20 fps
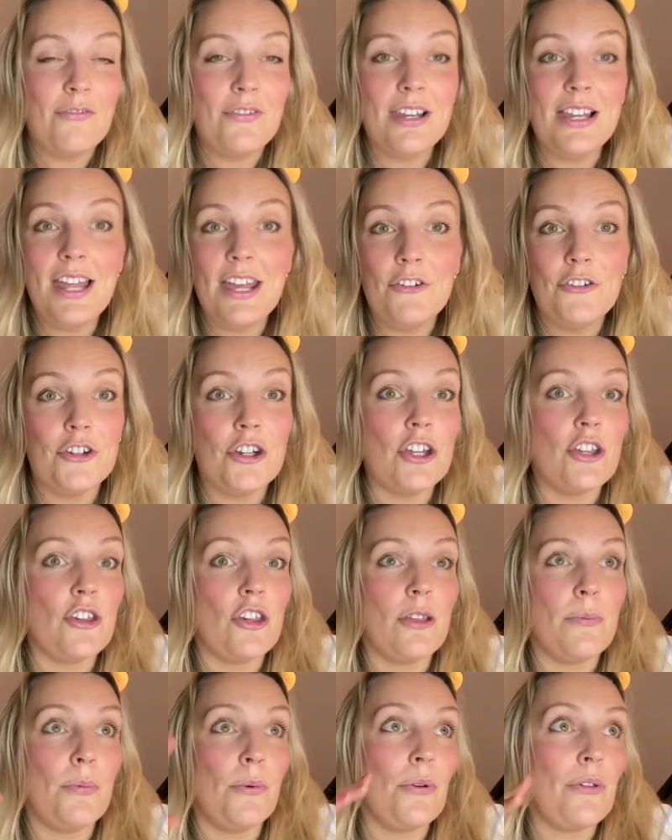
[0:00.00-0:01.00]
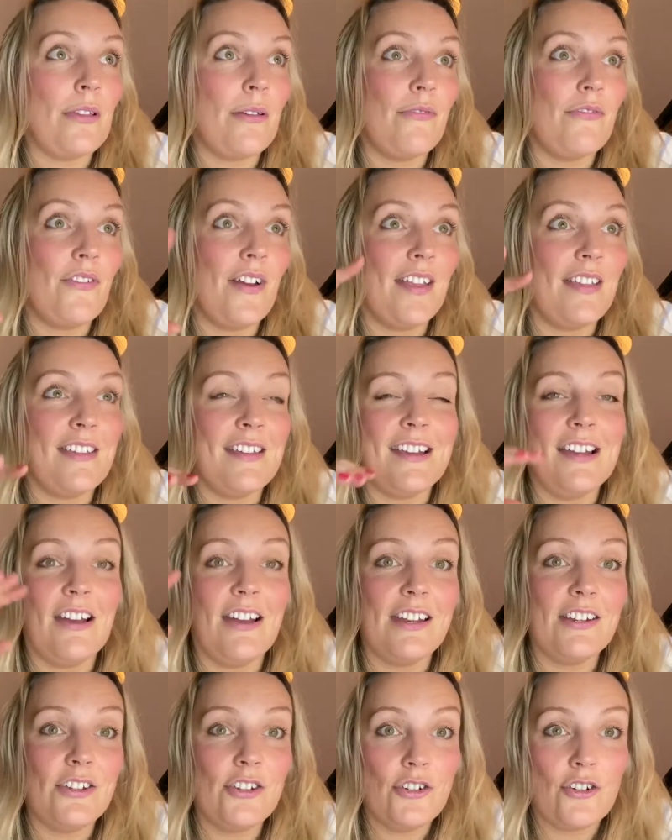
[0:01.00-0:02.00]
Literally just bought some fancy
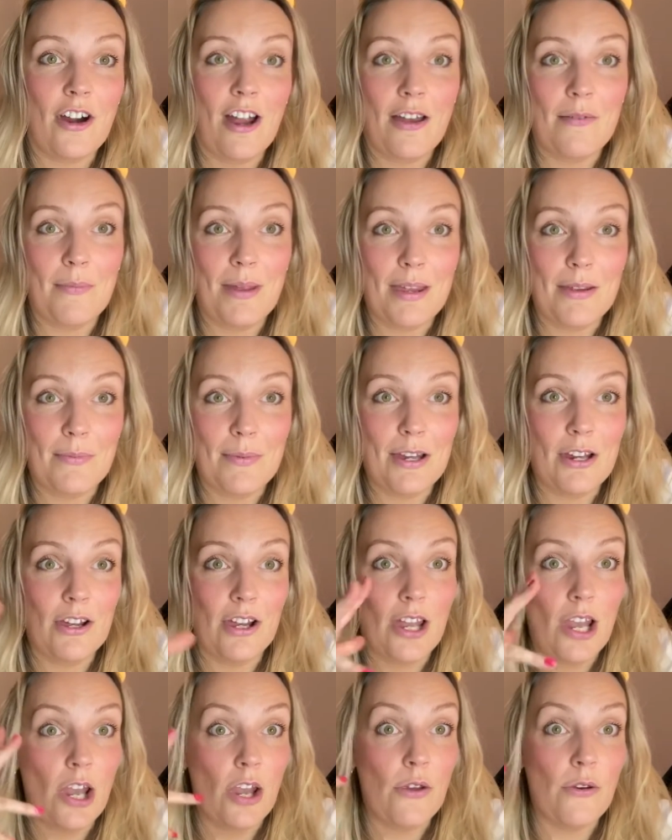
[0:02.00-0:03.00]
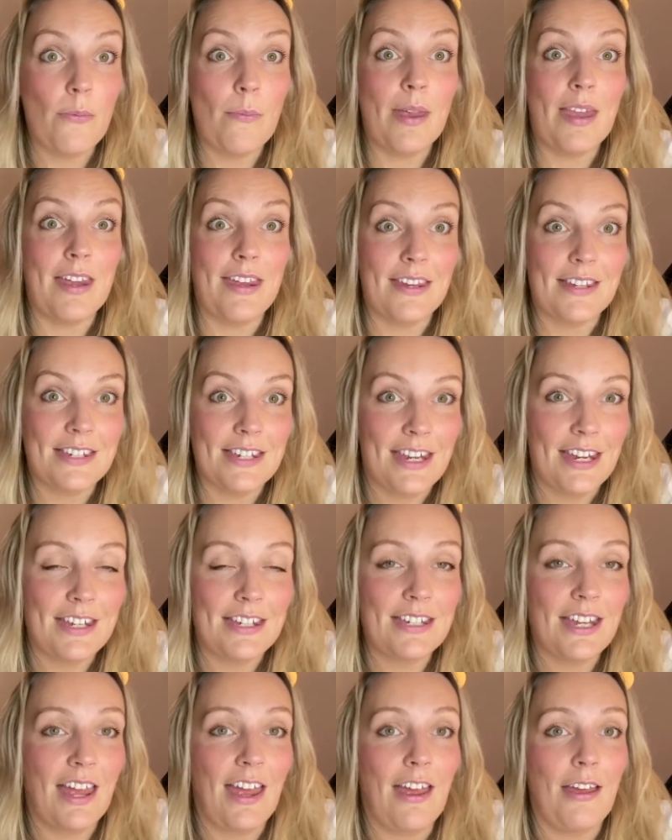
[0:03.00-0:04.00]
light to try and make me look
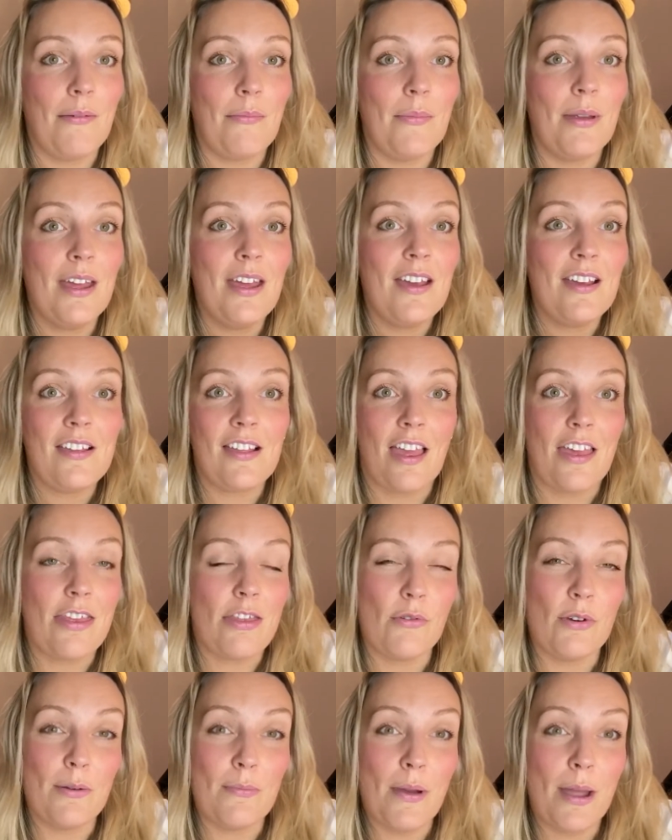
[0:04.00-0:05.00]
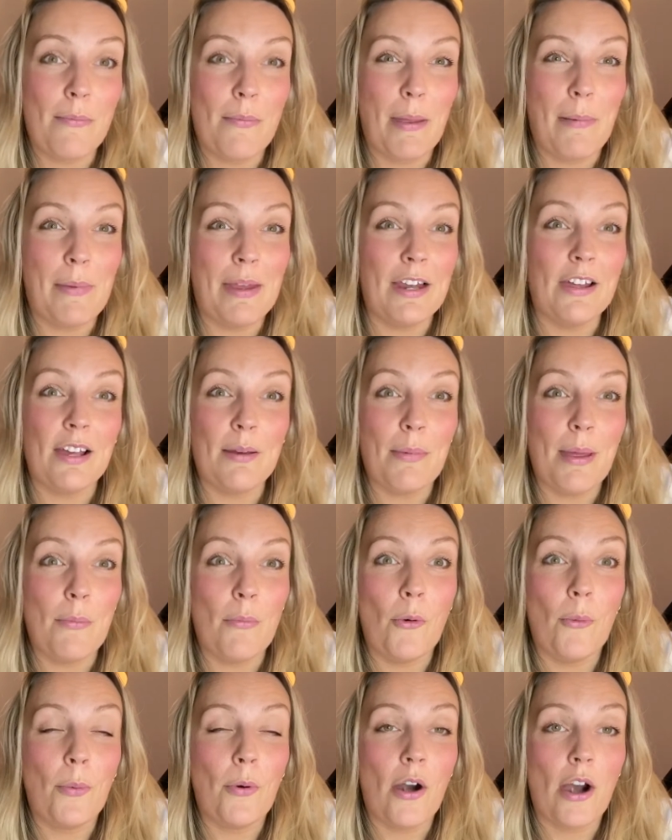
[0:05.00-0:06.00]
illuminated, because I thought it might make me look a bit
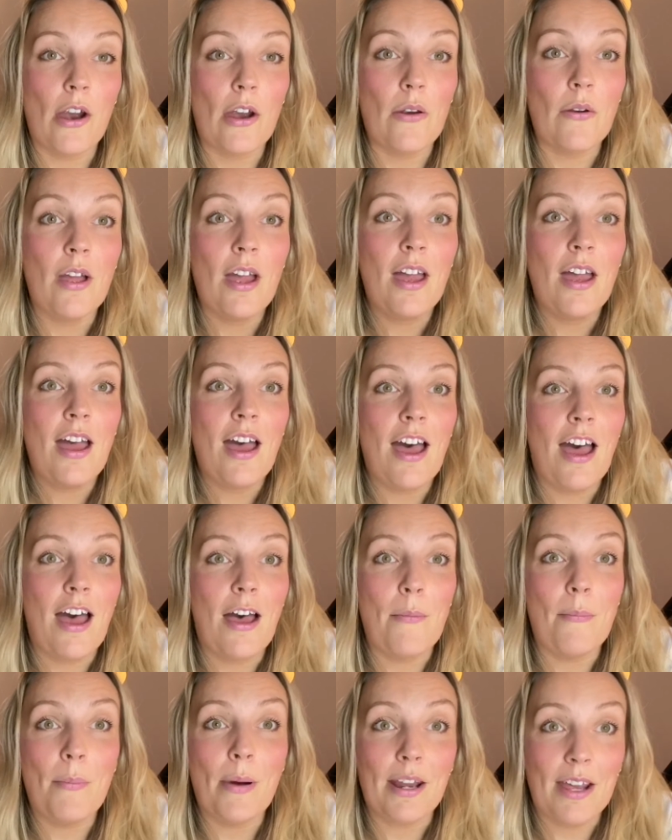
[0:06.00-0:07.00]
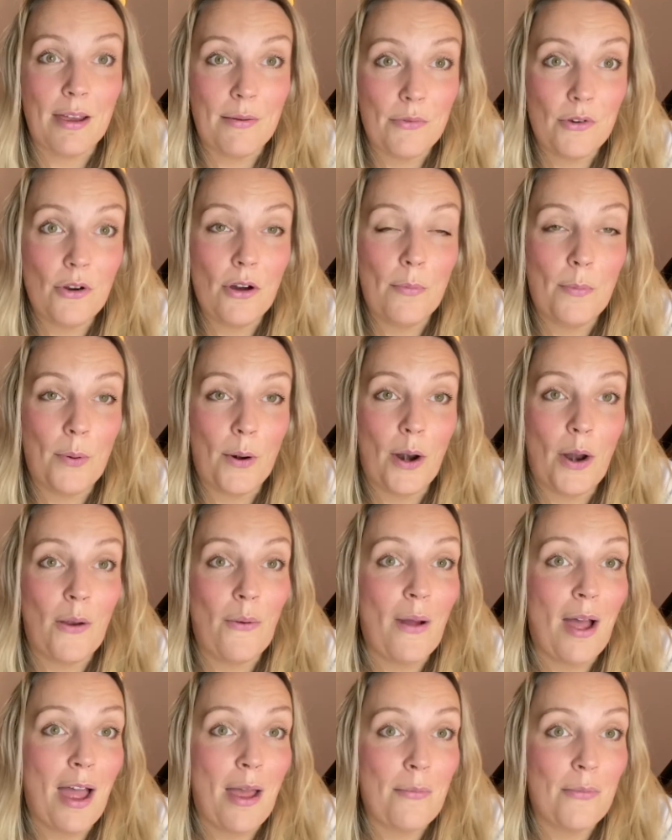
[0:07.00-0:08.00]
more pro, but I am not a pro.
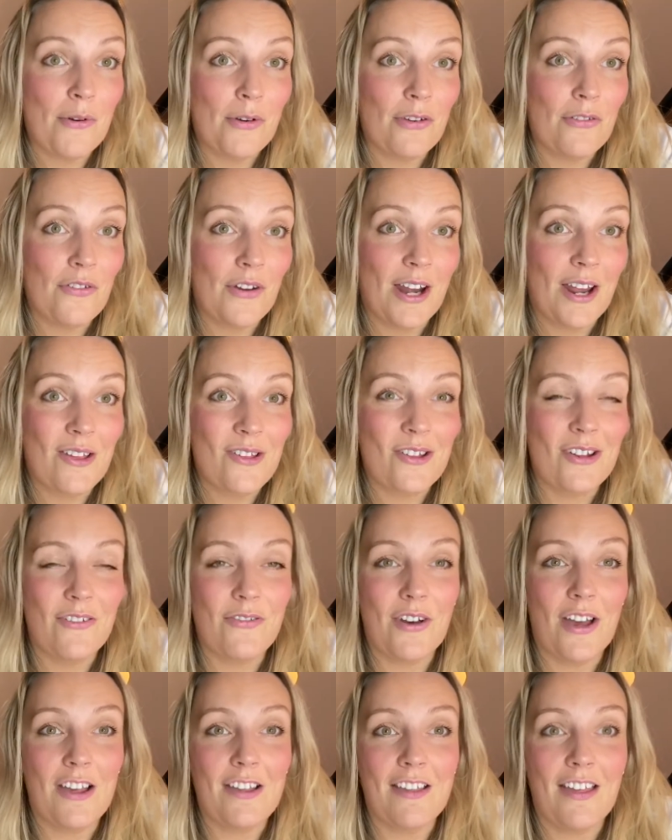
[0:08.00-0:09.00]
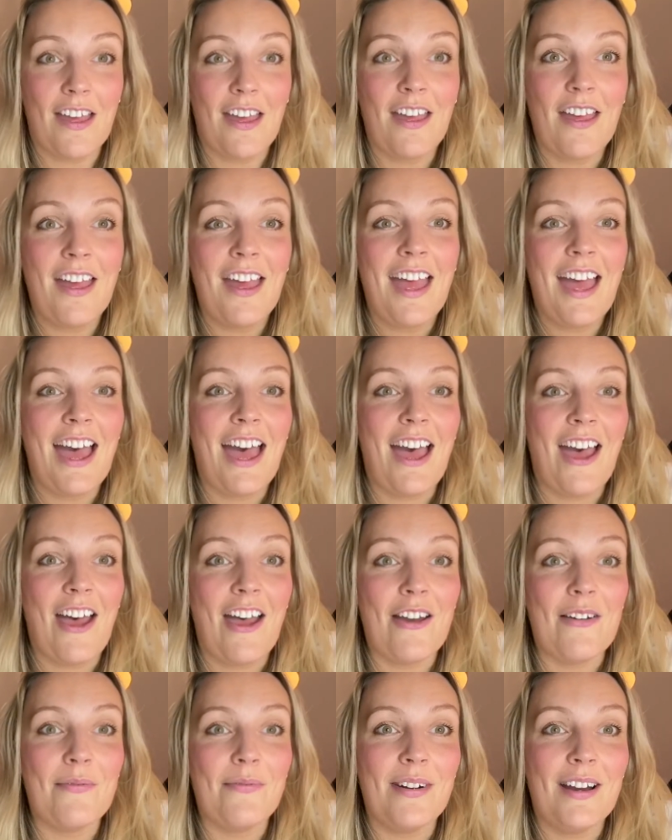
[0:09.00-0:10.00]
I'm not a financial advisor.
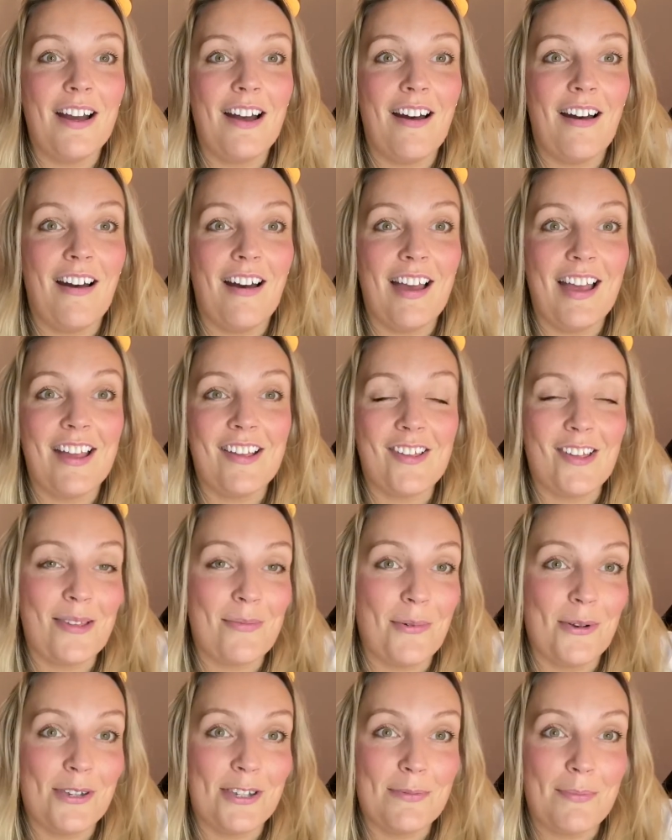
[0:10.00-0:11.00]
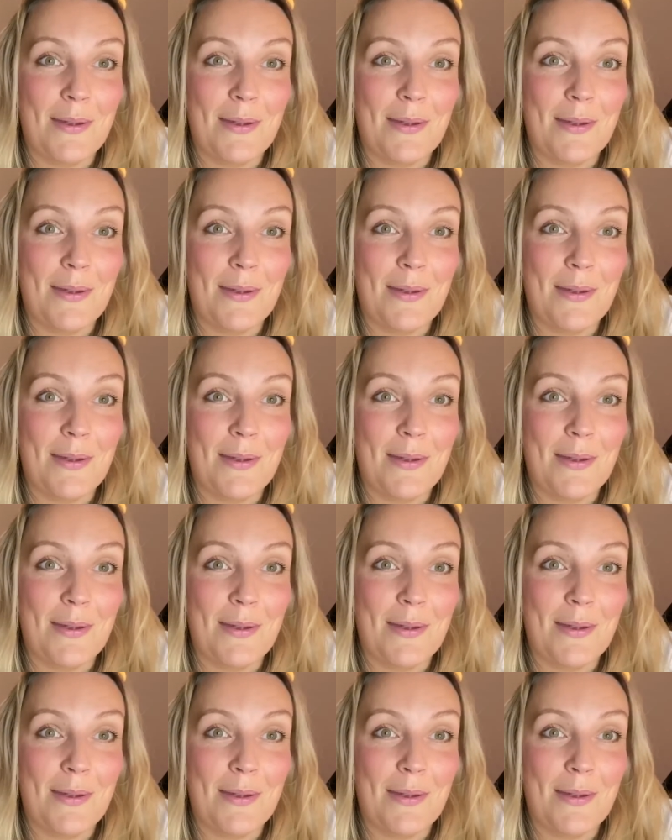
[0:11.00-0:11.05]
I just want to